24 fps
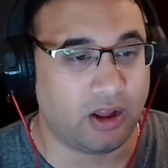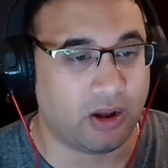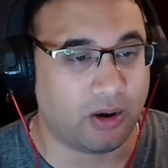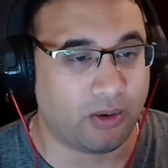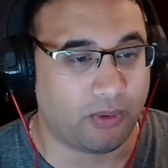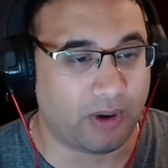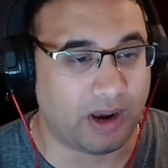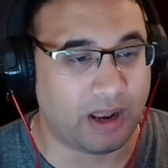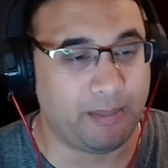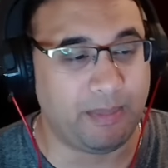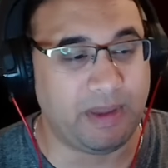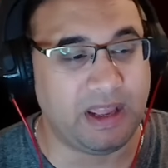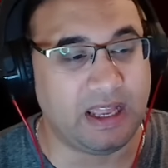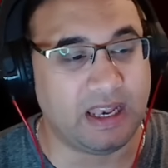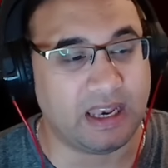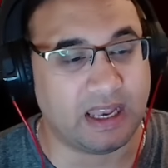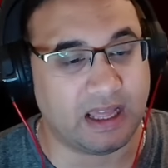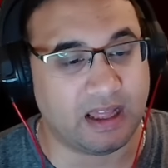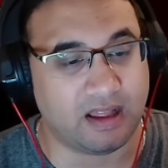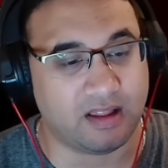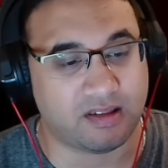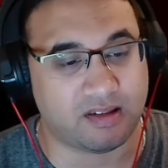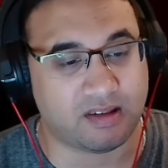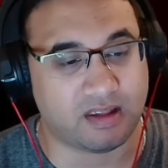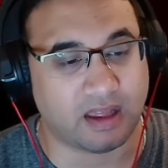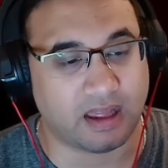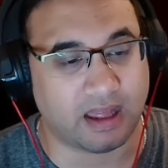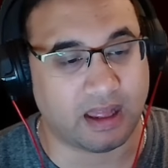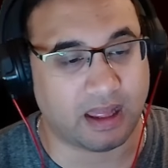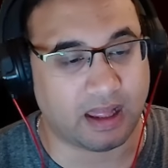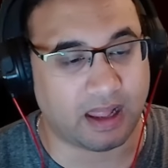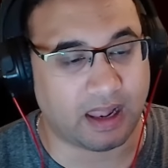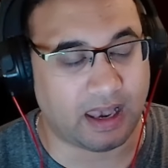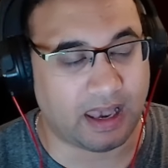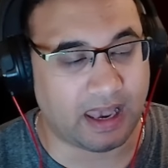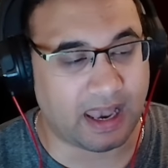What I mean is,
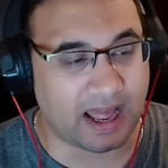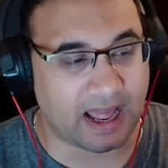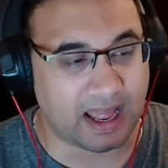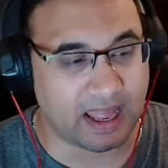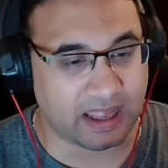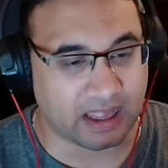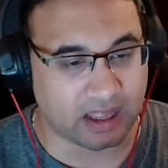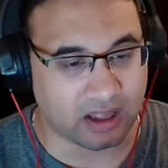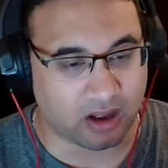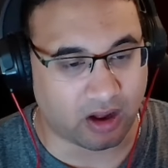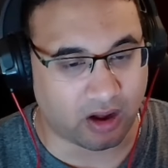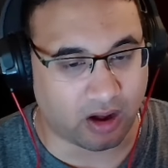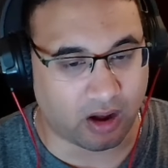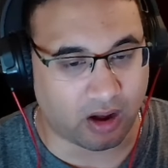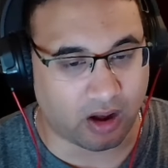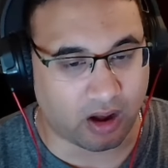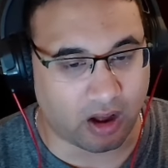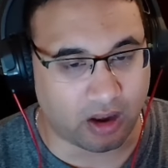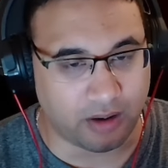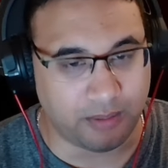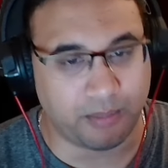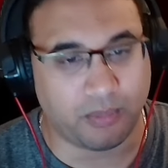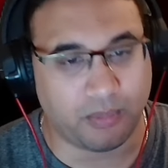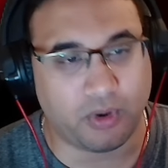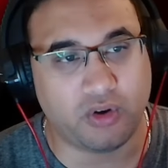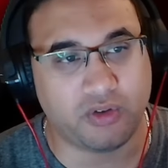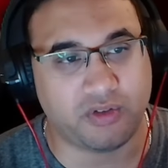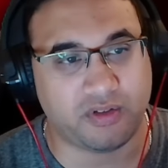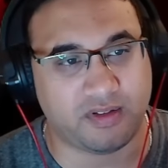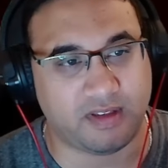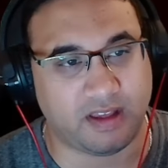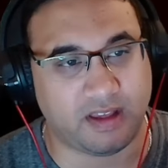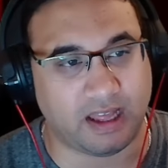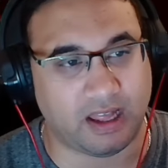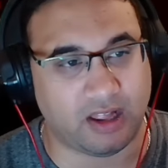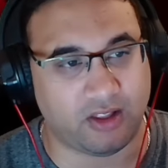like, on most
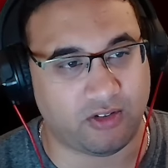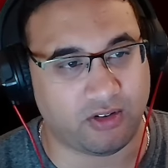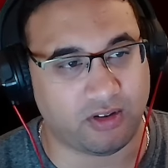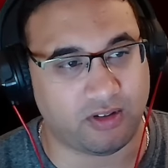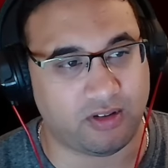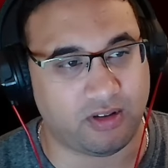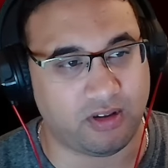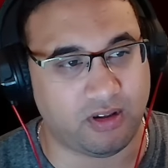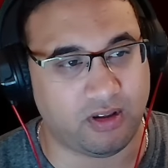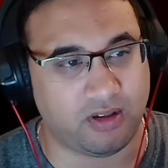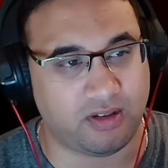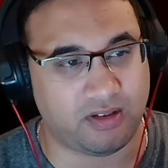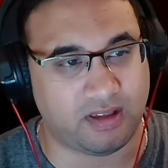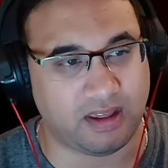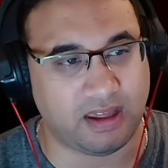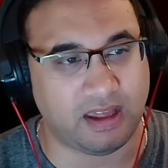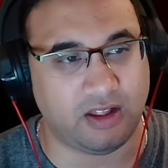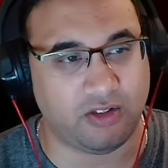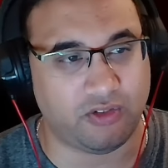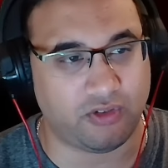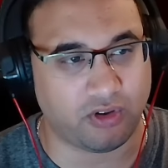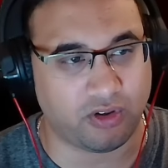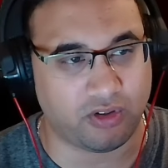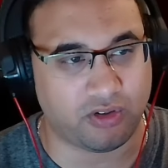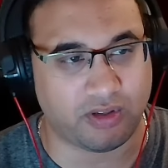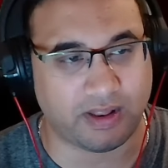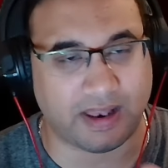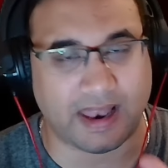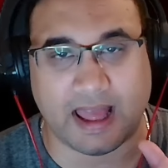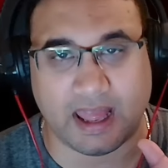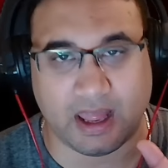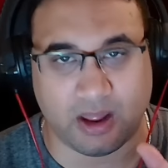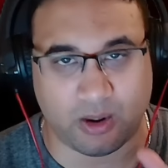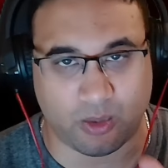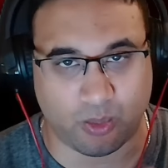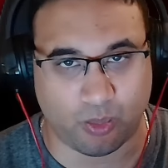stages, you see just
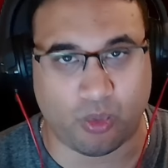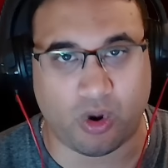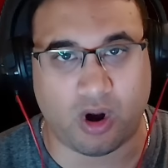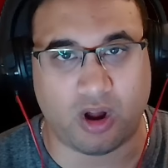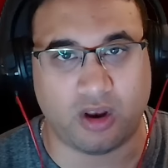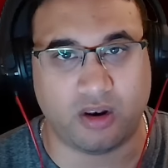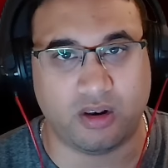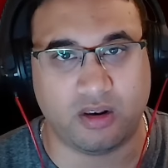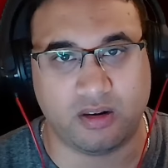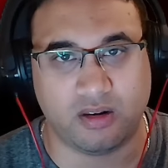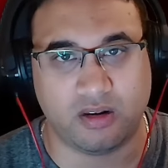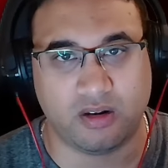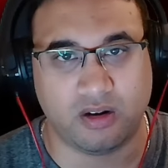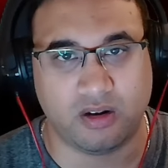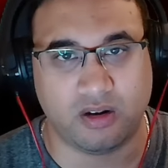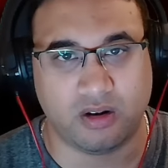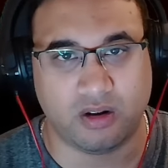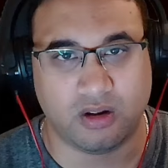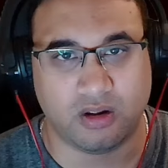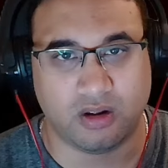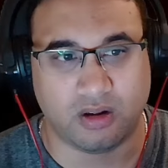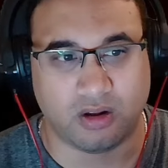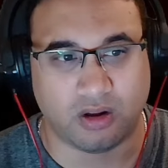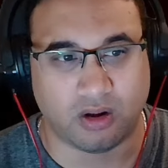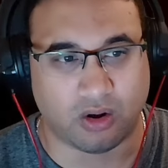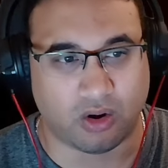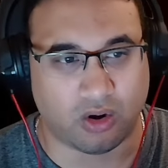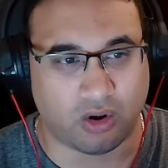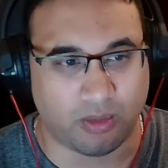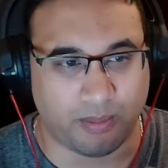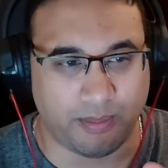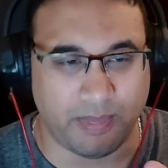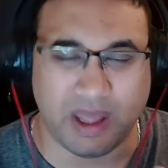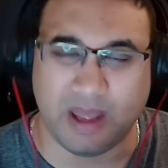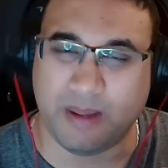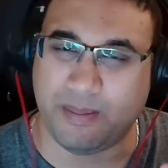like one
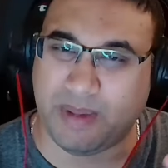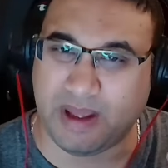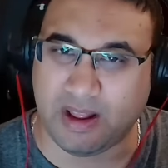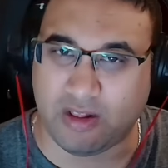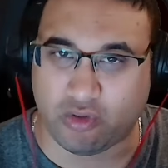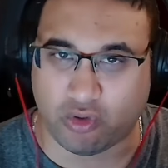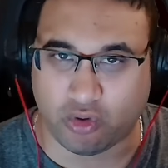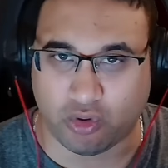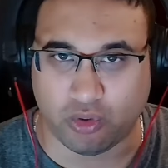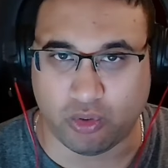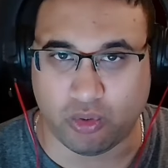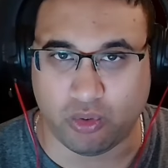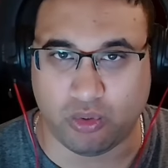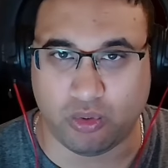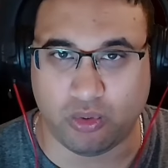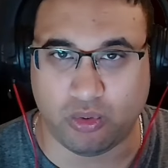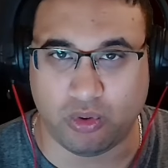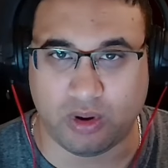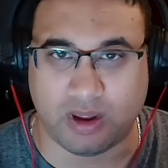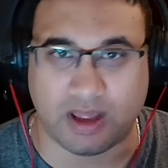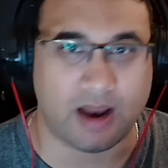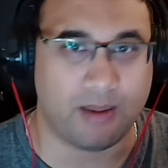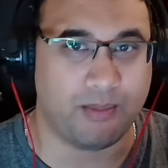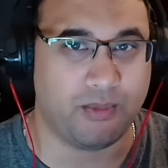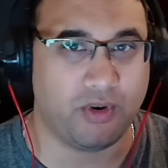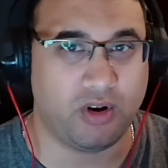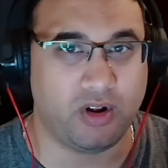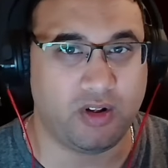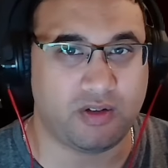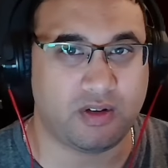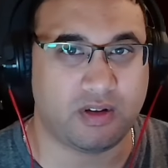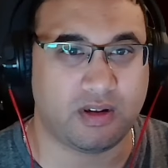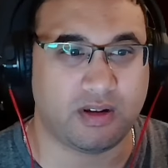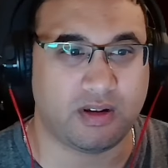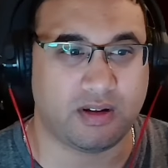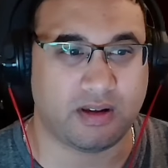or maybe two
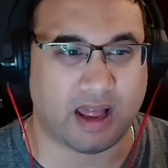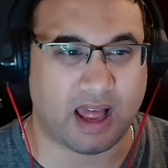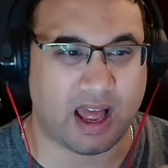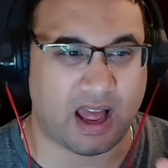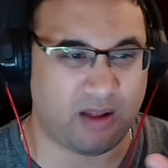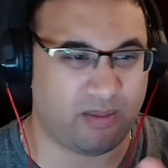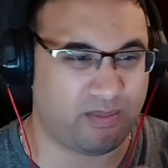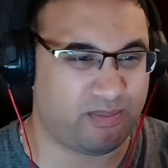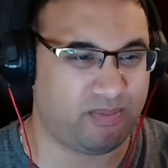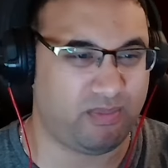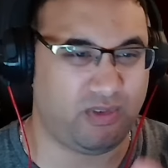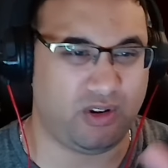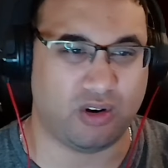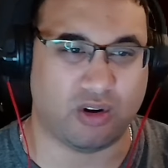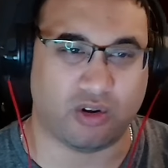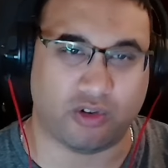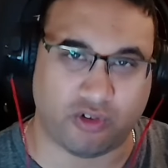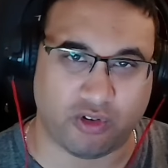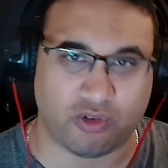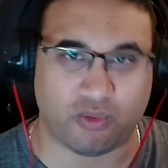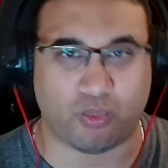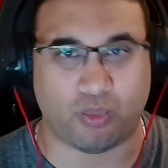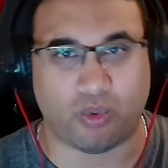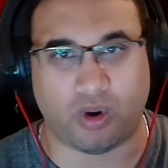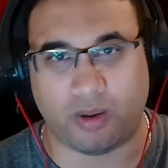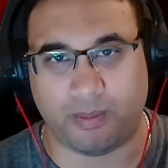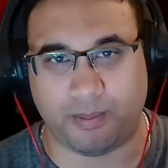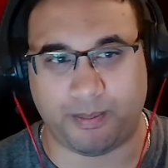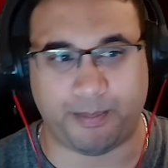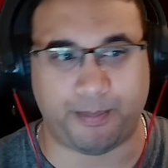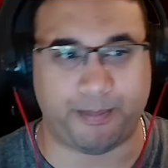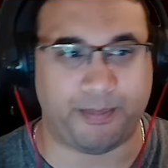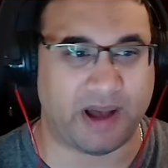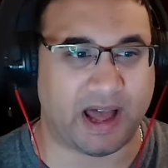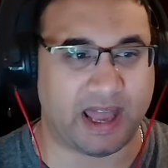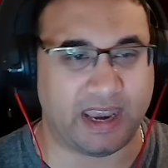cameras, uh, you know, just
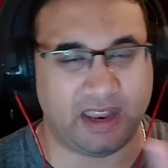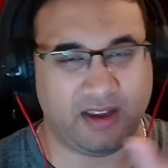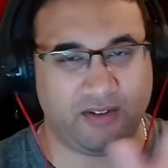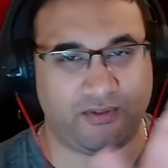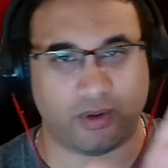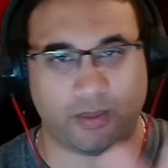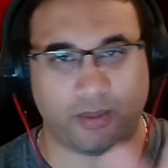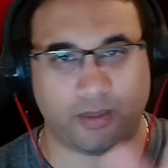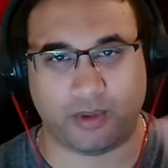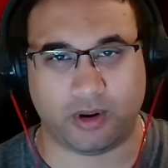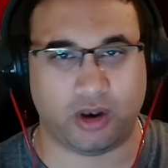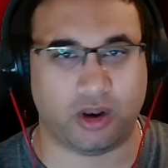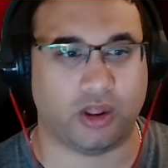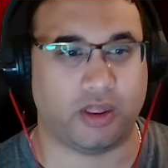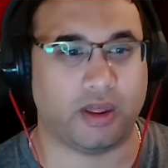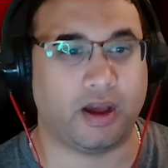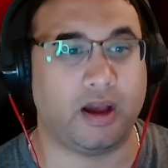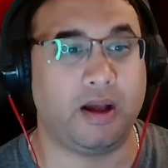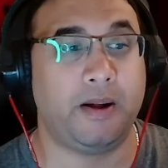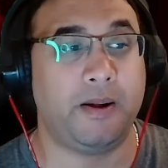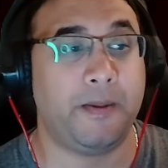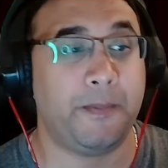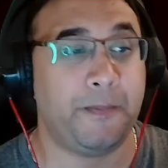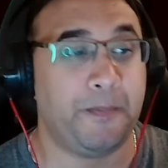one panning from another.